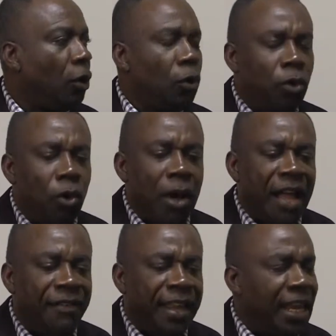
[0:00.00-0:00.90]
who don't
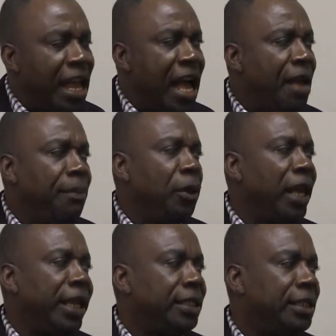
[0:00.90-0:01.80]
have any
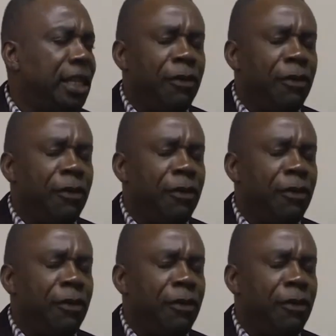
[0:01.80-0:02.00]
ambulance?